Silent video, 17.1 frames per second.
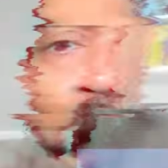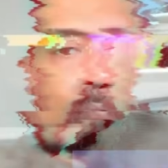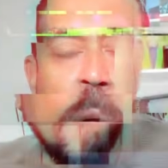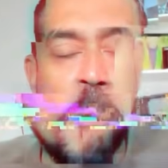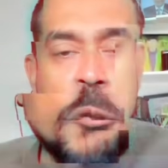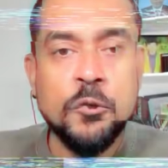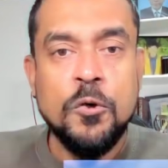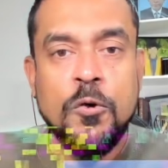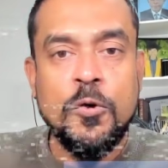
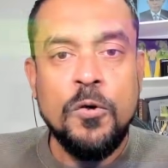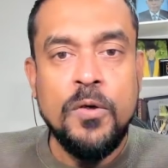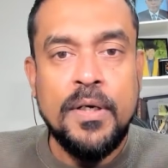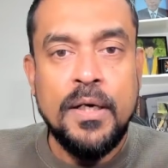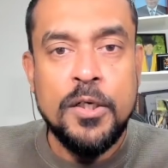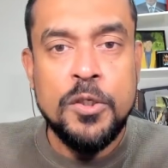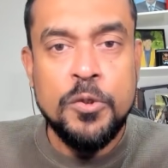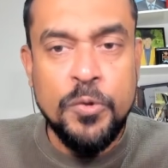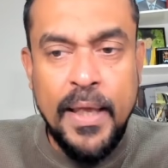So
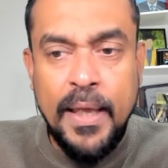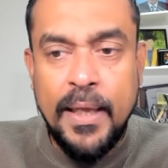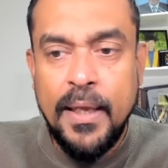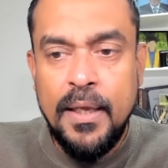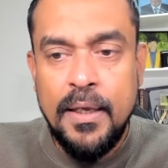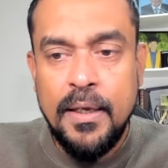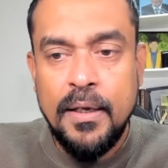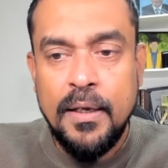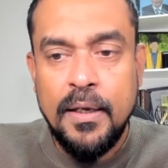today
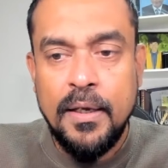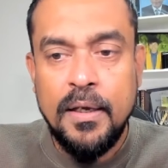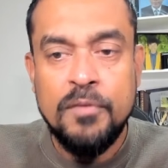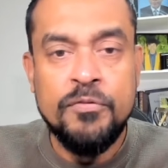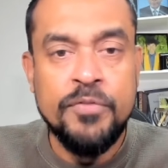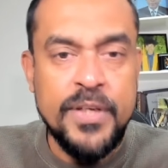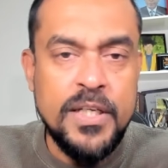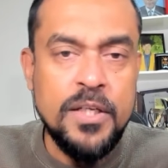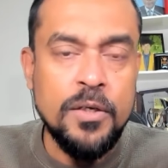
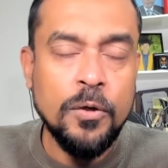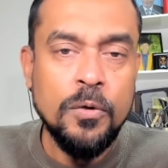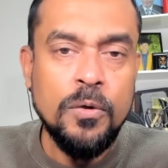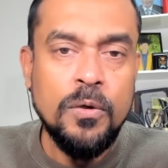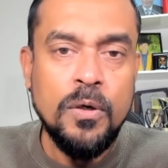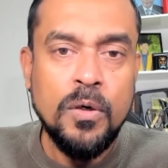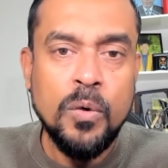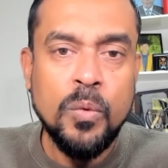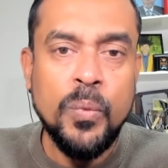video
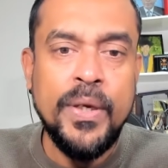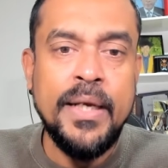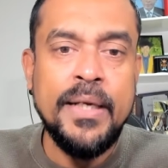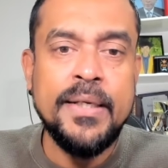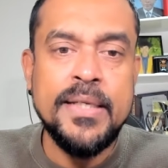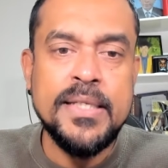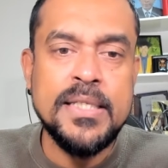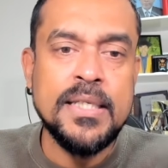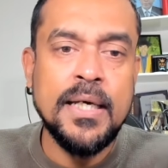we
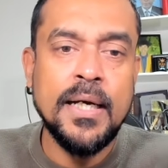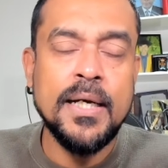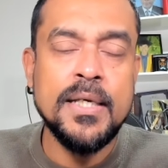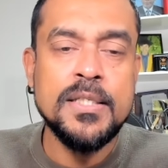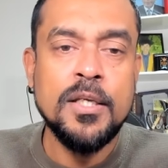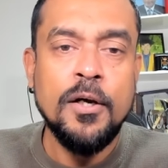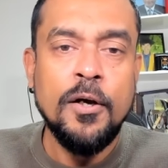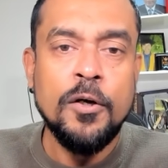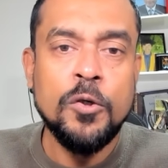
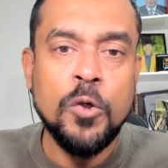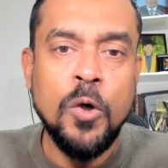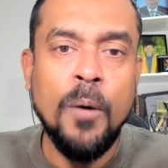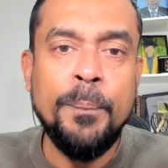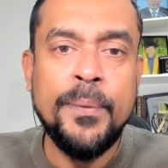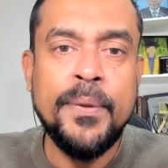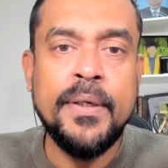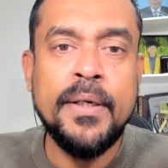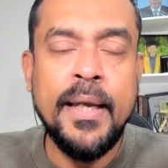discuss
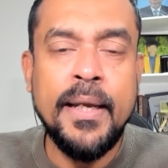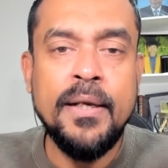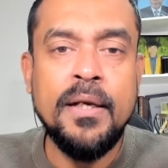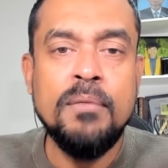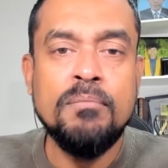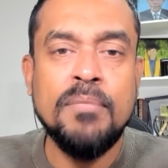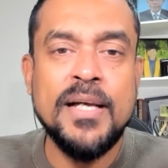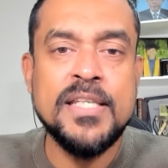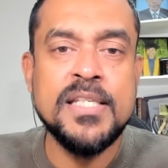top
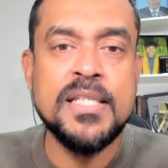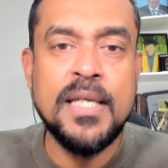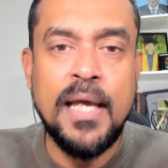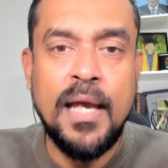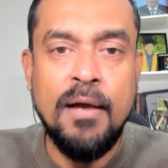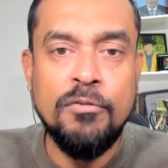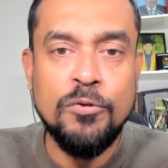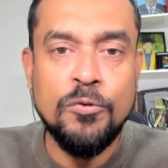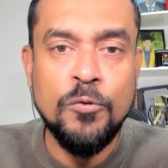10
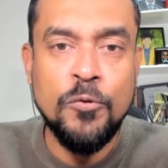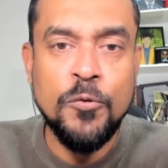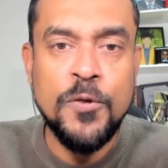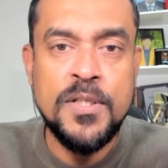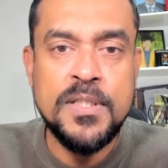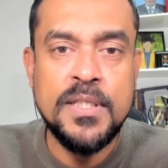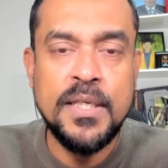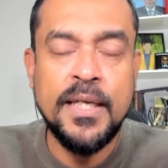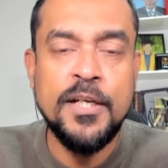must-have
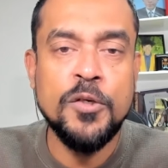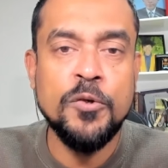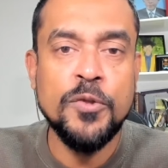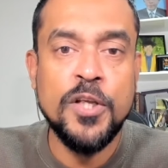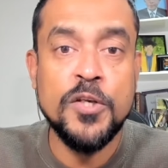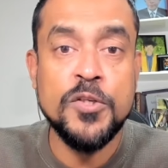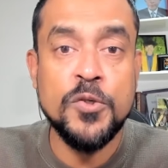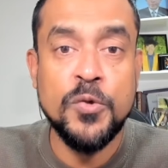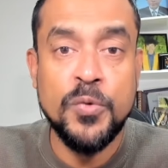tools in
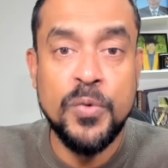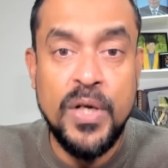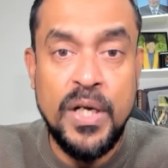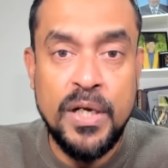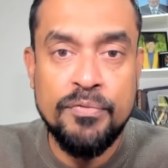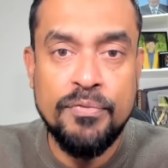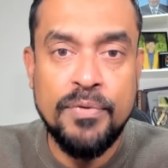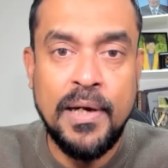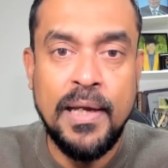
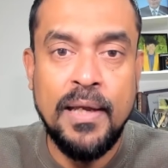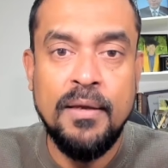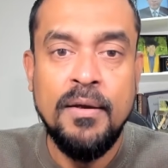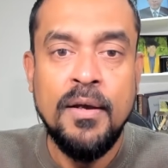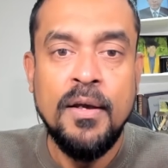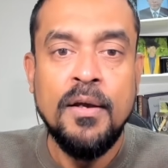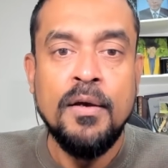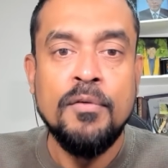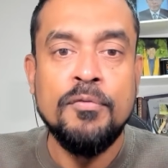2025
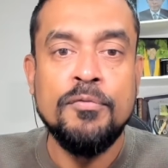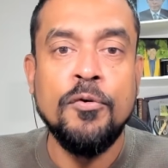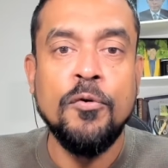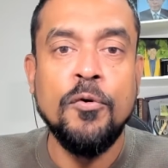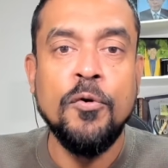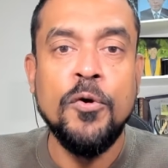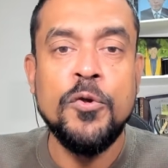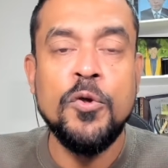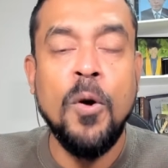
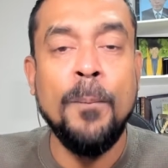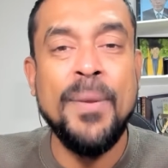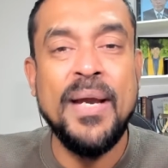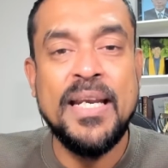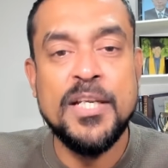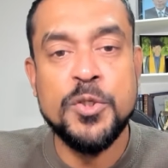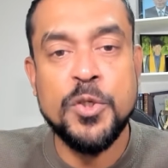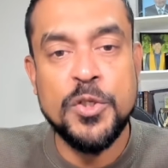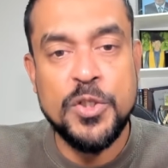for your
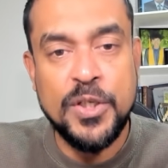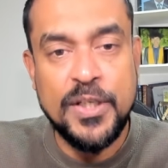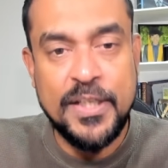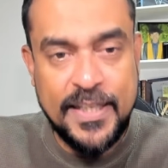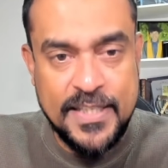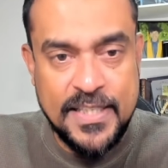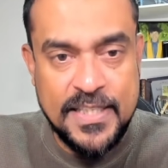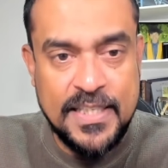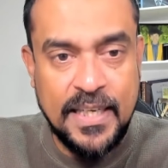penetration
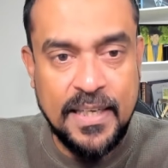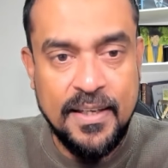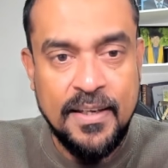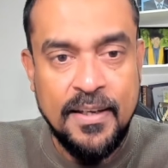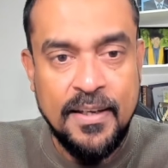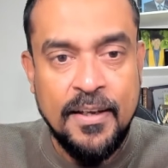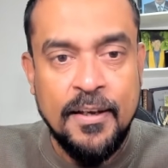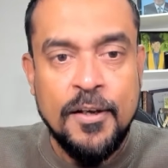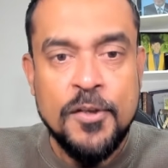testing.
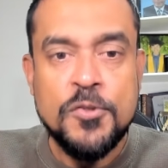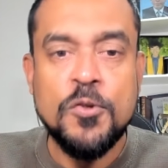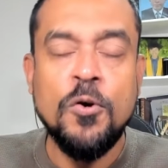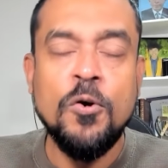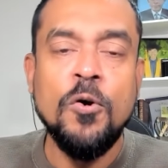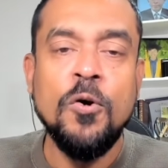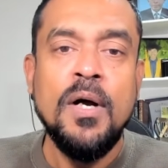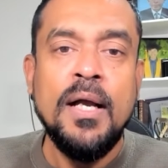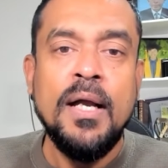
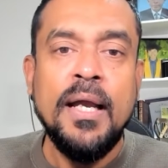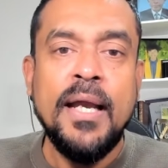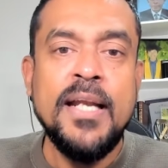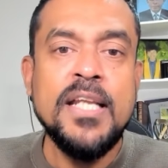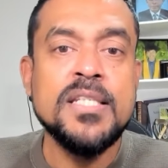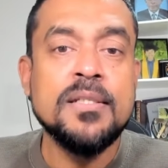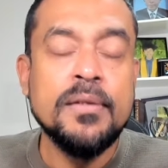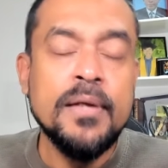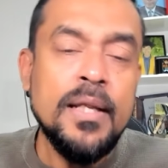So it
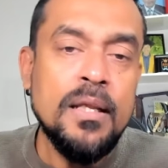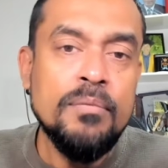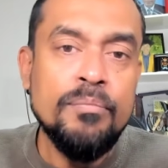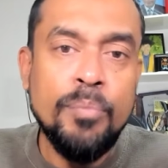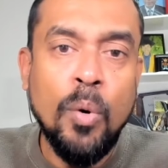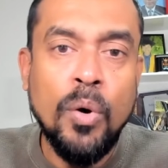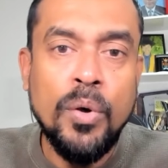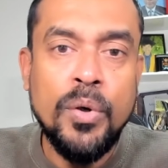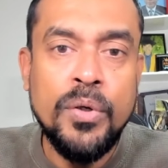is really
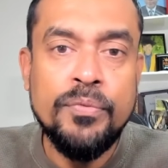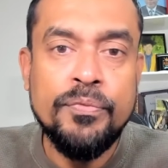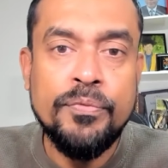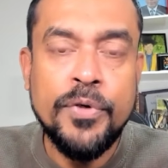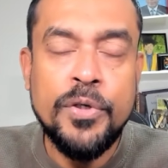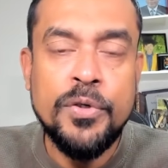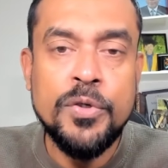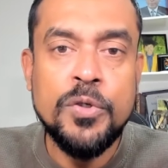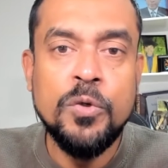important for
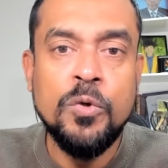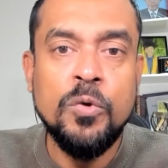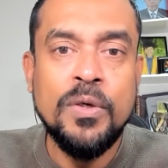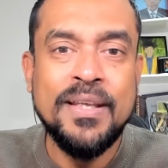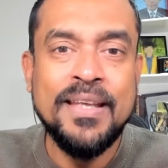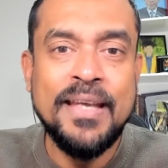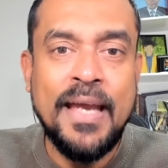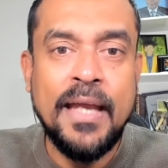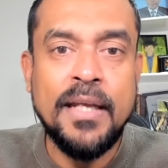you to
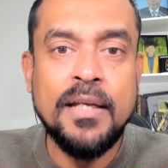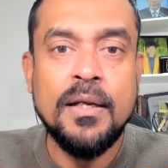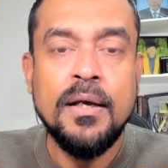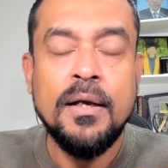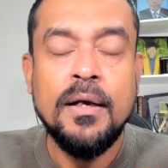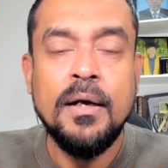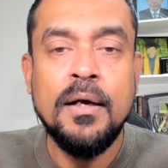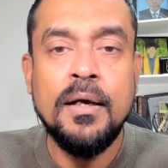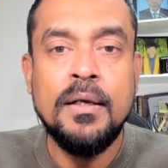get
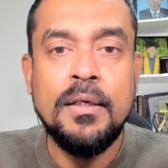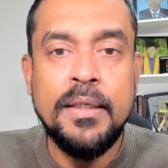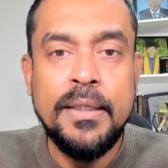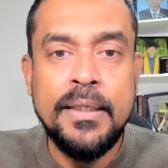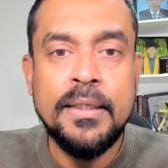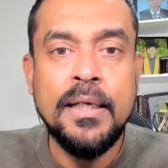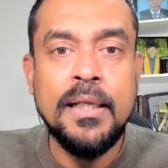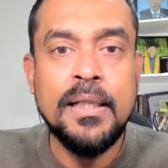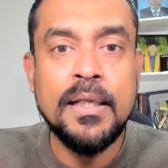a
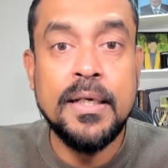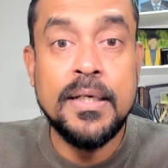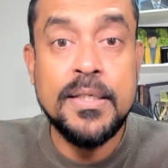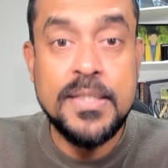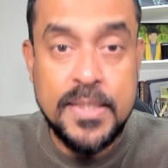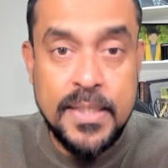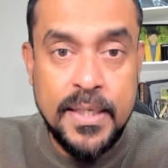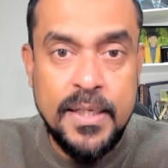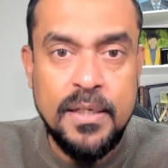legal
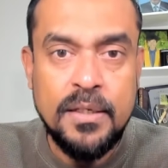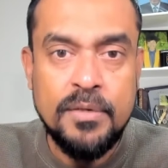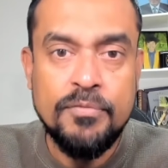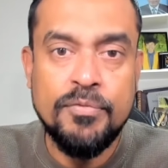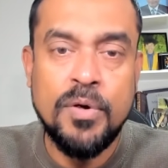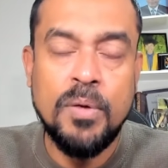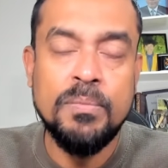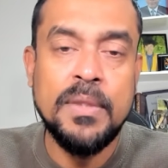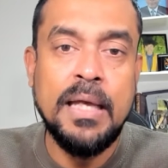consent
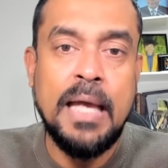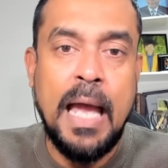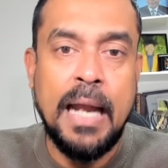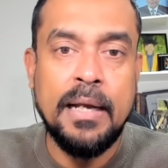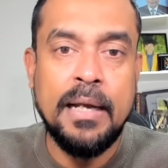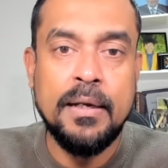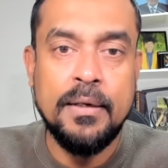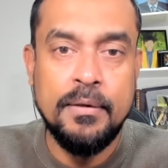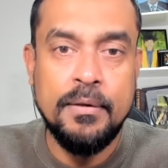from
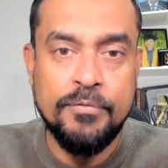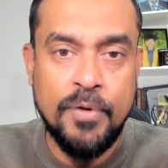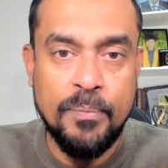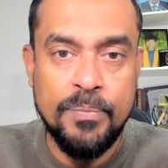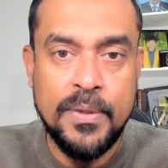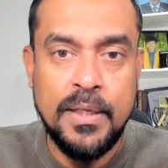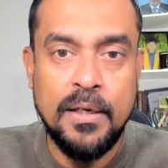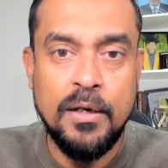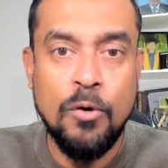
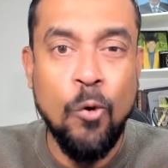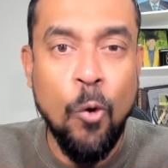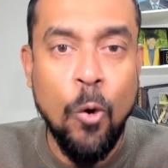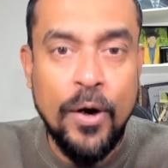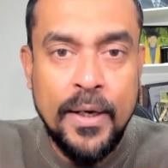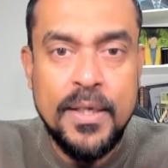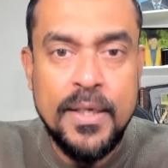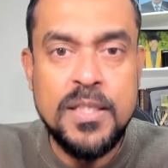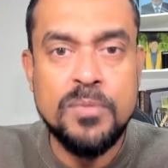the
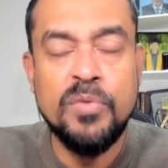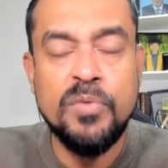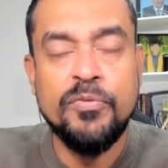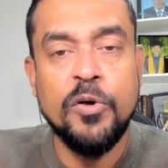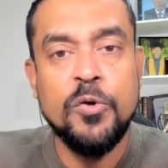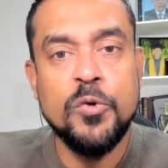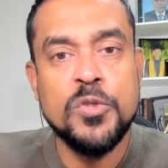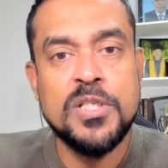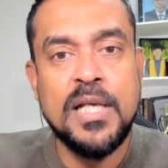owners
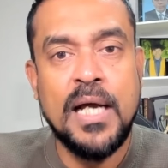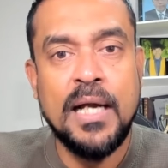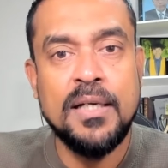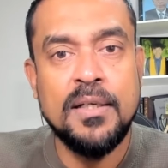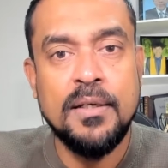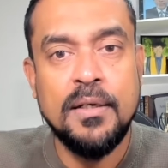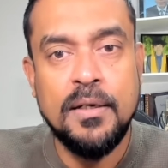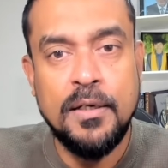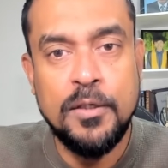before you start
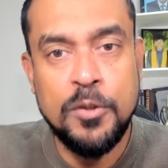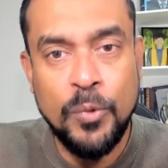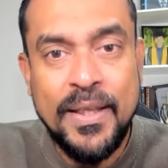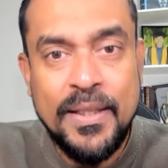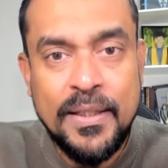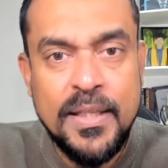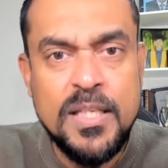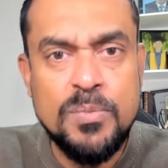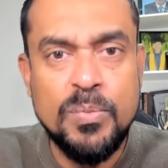
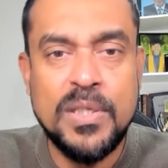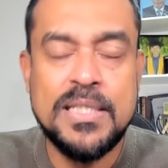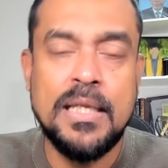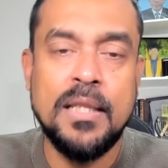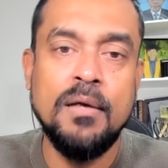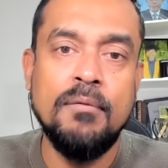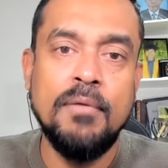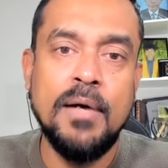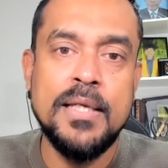doing this, because
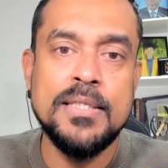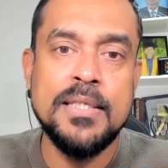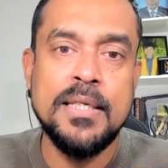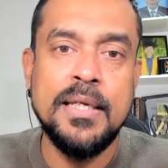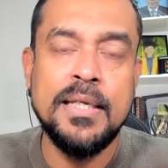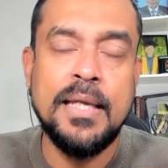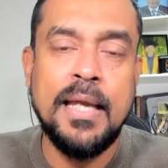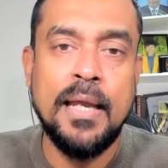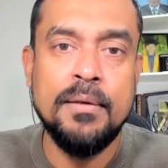otherwise
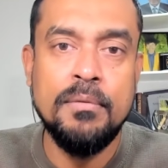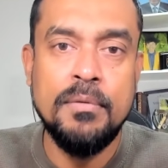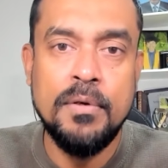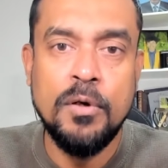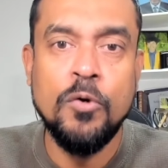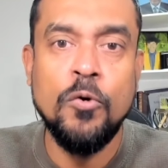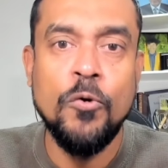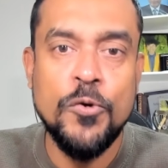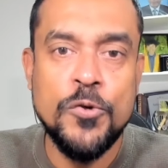it can
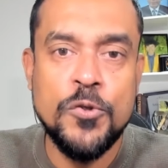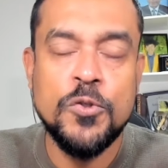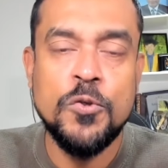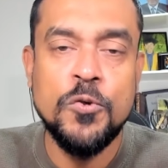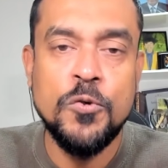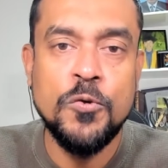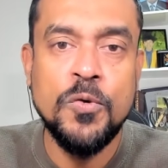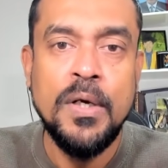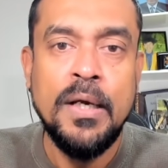cause
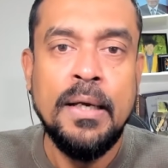you